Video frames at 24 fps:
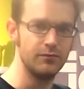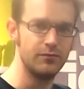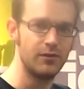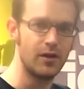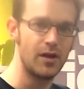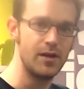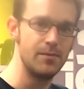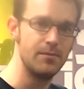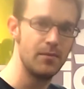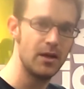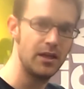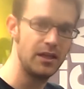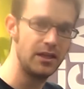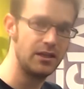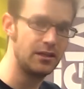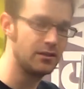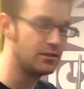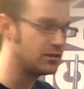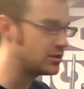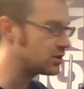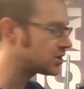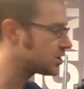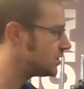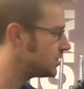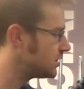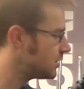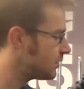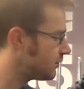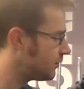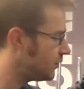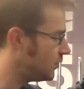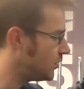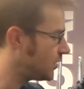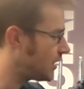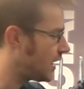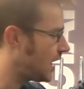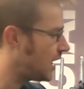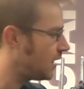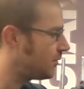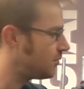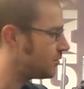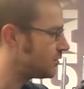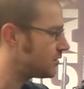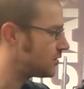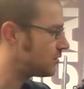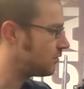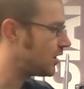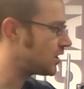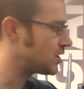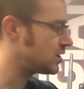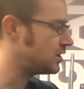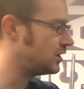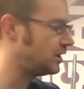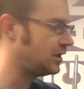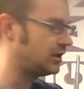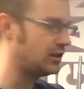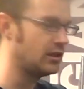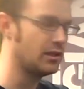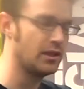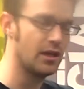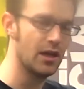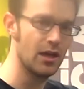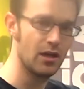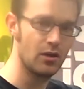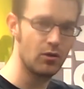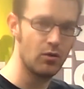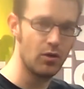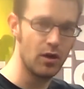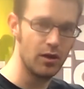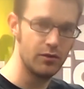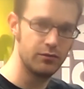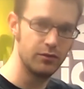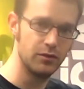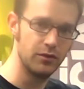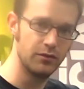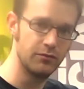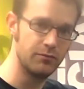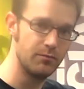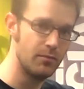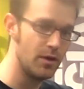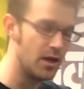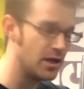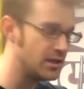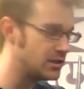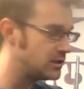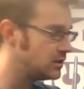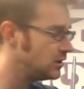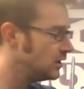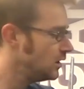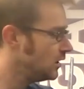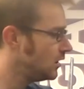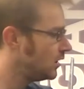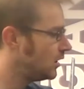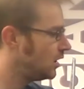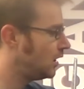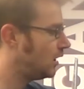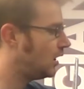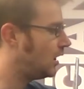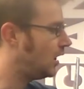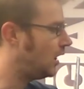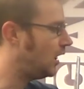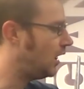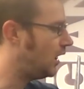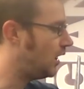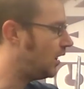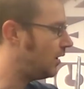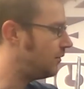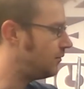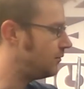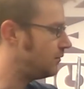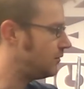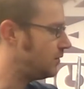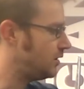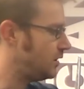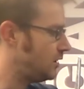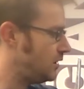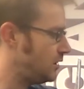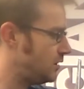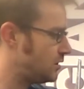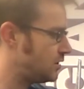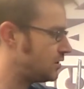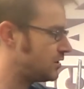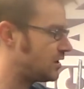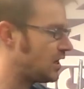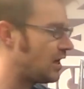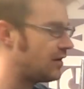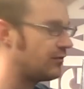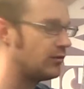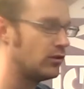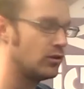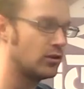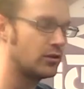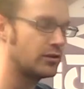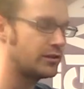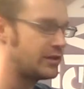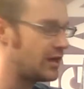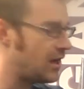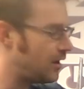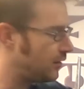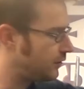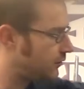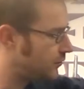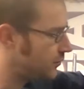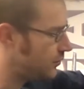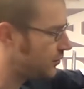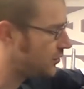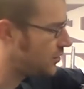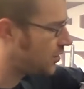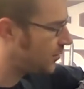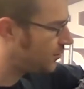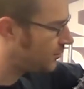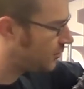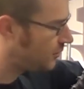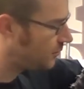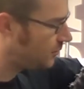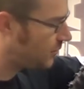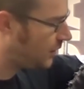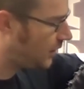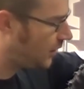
very muddy conditions for your calipers to actually get quite full of mud. Just have a look down through the top of them